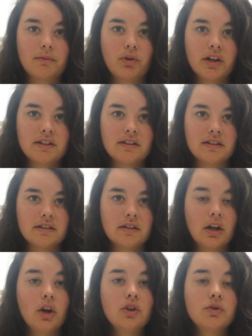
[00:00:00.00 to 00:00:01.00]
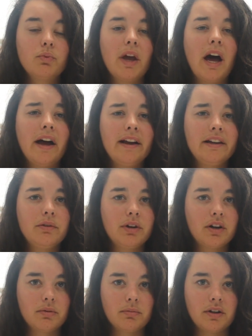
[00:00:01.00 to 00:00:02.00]
practices, so we highly
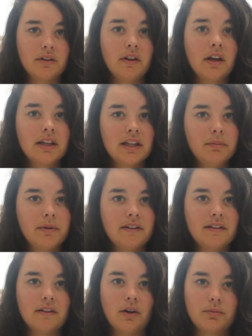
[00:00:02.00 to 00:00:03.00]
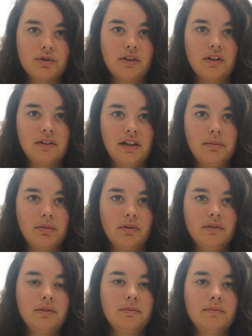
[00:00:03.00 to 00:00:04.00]
recommend keeping this option
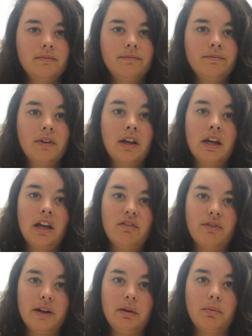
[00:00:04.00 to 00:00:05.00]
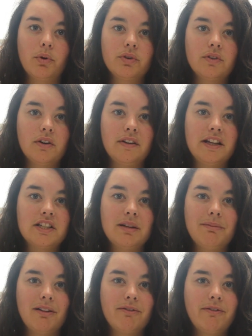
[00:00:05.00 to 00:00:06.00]
enabled. If I import an
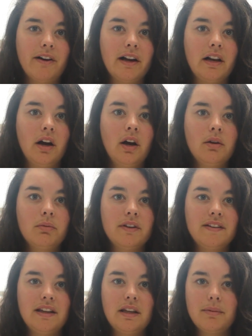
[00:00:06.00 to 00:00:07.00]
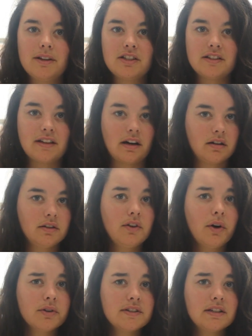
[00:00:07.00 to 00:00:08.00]
HTML file where the images aren't
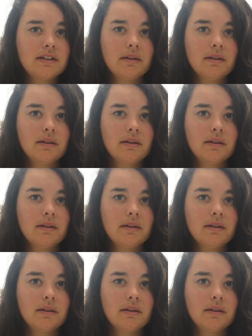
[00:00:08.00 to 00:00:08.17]
hosted,